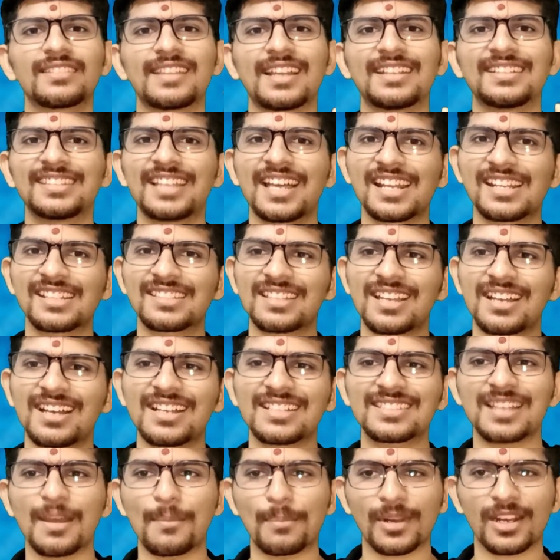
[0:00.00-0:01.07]
then there is a,
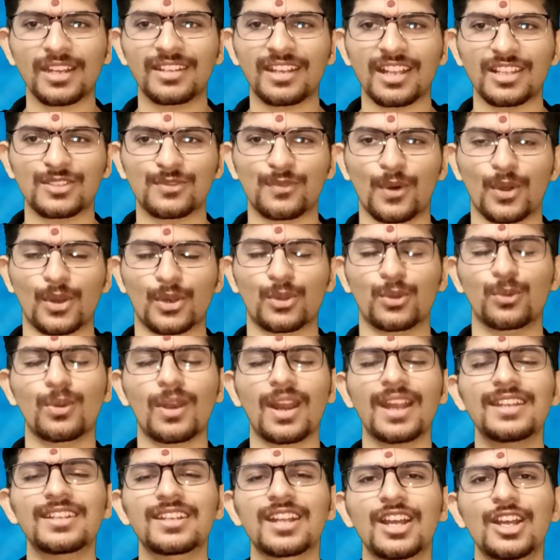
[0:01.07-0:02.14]
a separate test for it,
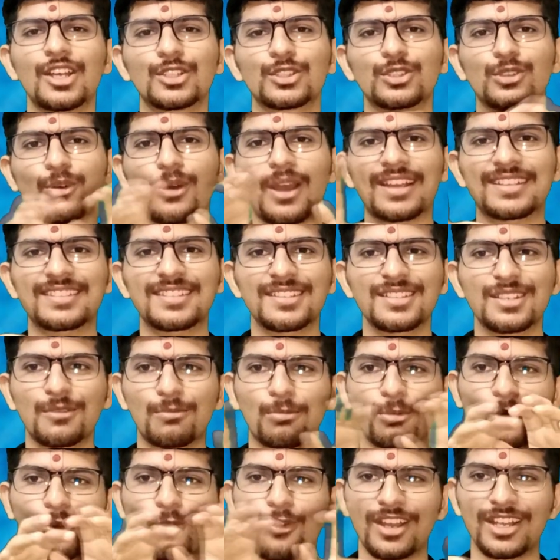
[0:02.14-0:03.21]
right? So
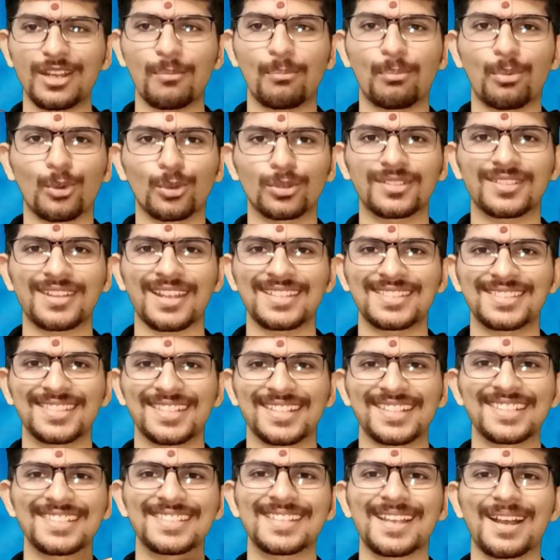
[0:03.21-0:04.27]
Exergic provide a both test
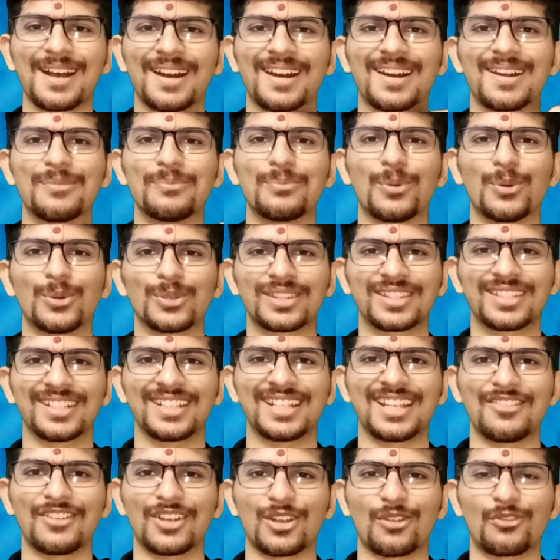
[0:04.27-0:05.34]
series, uh, both the
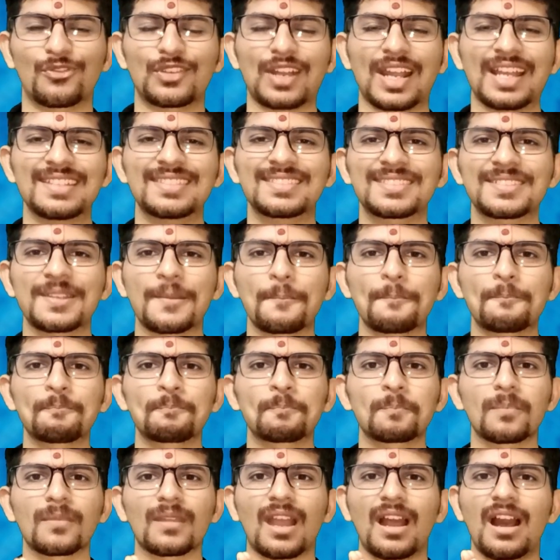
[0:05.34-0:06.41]
level of test.
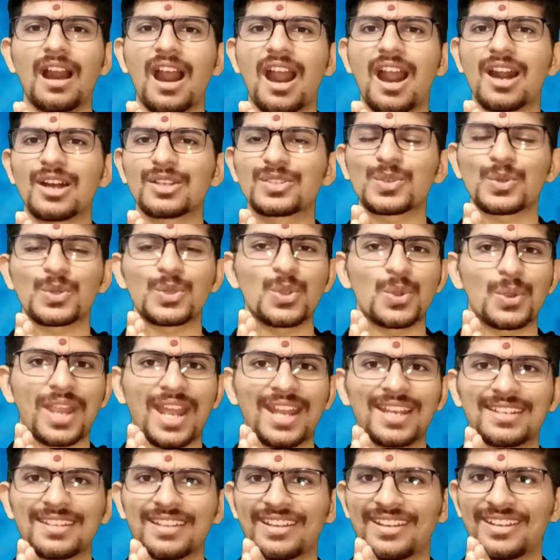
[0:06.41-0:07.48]
Uh, so you
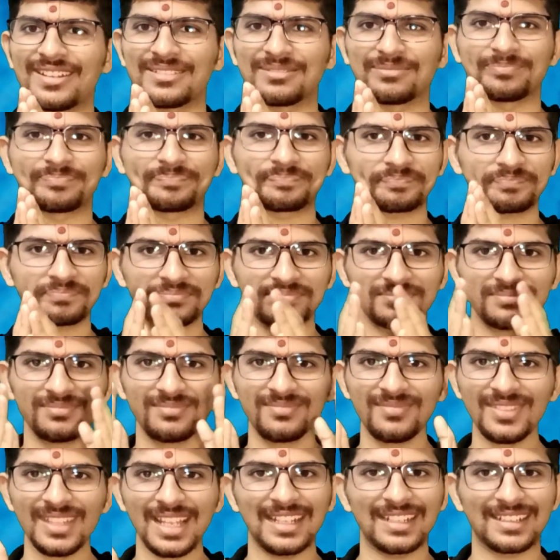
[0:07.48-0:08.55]
can um,
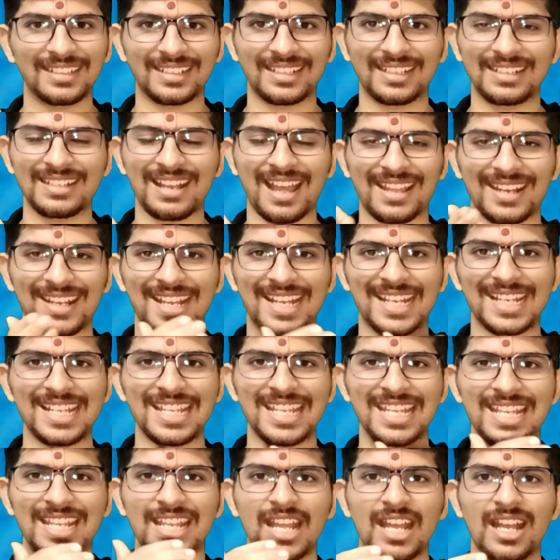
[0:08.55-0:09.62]

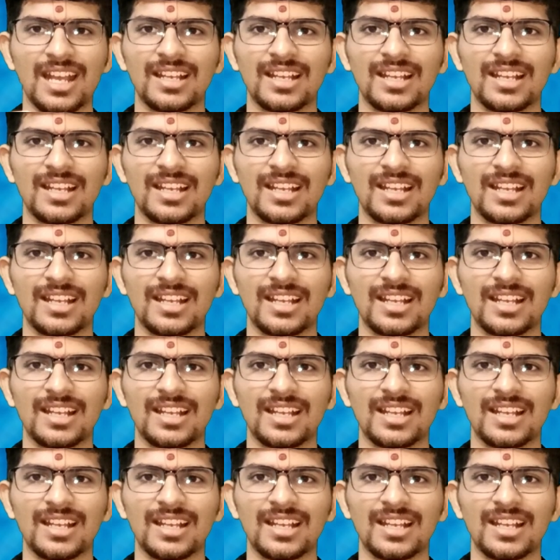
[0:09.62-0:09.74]
directly